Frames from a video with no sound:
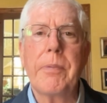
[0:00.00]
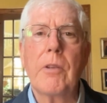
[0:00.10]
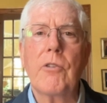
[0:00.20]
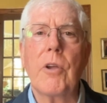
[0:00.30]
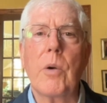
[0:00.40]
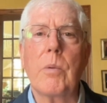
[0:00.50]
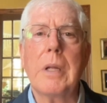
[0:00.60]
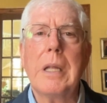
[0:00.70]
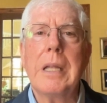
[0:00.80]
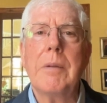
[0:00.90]

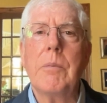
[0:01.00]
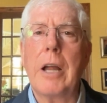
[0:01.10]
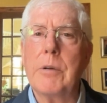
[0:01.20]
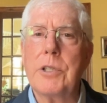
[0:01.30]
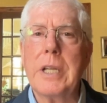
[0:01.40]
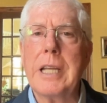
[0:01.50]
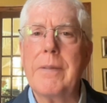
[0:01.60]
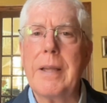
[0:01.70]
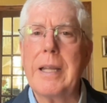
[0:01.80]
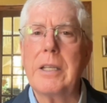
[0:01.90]
So
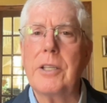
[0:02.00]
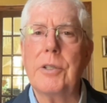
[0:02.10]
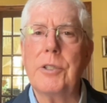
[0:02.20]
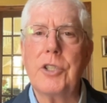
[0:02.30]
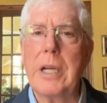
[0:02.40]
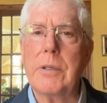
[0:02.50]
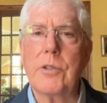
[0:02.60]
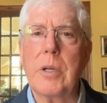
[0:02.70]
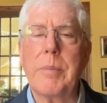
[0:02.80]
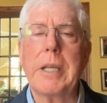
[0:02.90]
understand that your child
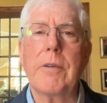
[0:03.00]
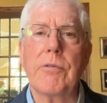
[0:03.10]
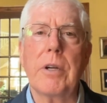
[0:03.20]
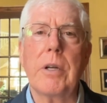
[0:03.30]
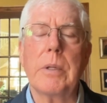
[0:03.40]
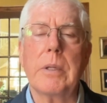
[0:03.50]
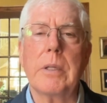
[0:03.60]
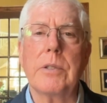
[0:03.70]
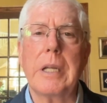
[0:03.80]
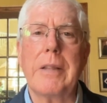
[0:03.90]
is going to be confronted with
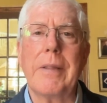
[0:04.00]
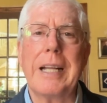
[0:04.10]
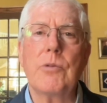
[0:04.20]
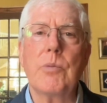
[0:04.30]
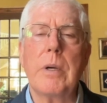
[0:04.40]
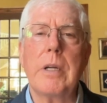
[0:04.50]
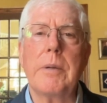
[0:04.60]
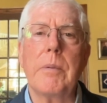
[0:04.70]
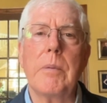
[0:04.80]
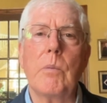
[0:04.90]
this. And that's
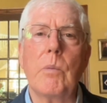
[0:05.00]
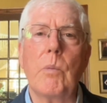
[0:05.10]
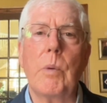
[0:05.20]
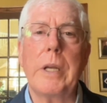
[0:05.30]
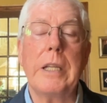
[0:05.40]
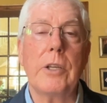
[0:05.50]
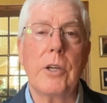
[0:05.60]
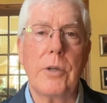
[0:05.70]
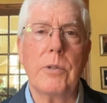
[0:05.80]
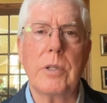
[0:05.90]
why we need the
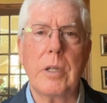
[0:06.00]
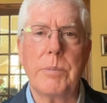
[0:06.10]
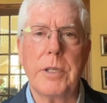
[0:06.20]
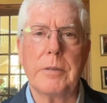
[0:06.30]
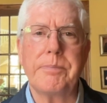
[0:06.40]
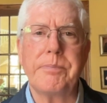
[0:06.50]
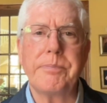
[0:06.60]
Good News Clubs there,